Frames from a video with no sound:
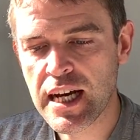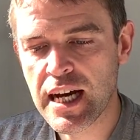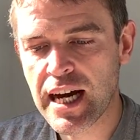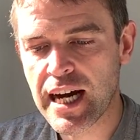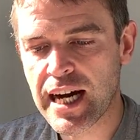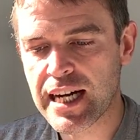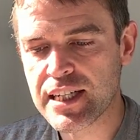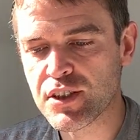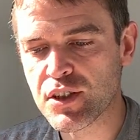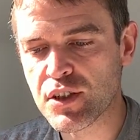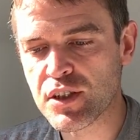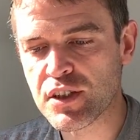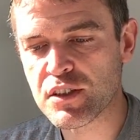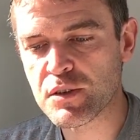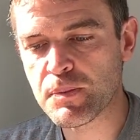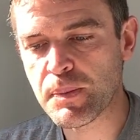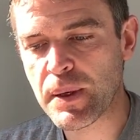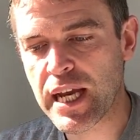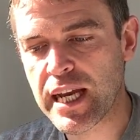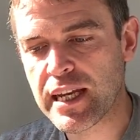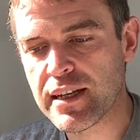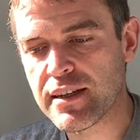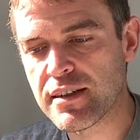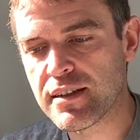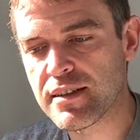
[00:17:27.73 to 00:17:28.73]
I took a
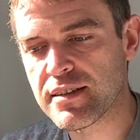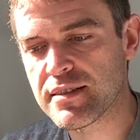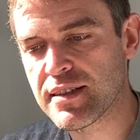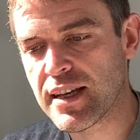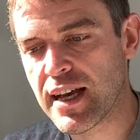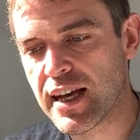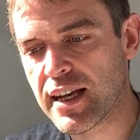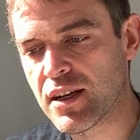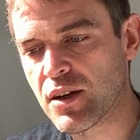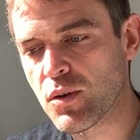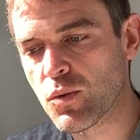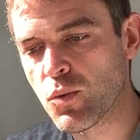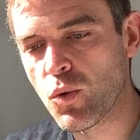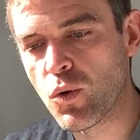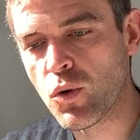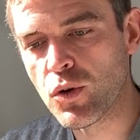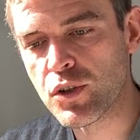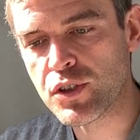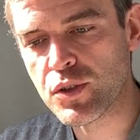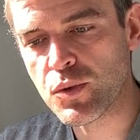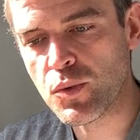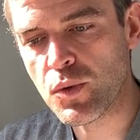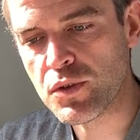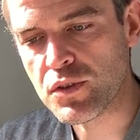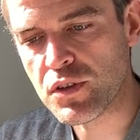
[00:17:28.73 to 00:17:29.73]
spade and a sack and walked
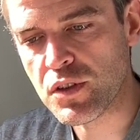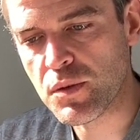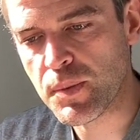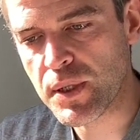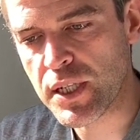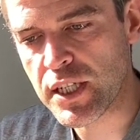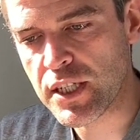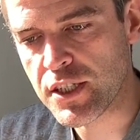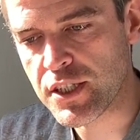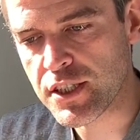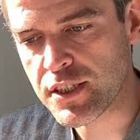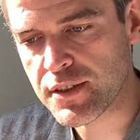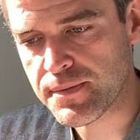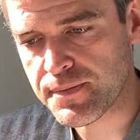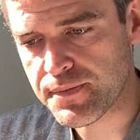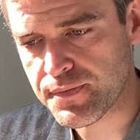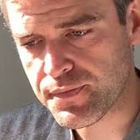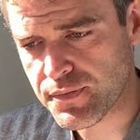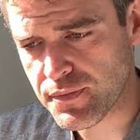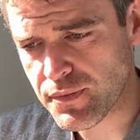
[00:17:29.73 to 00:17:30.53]
towards the beach.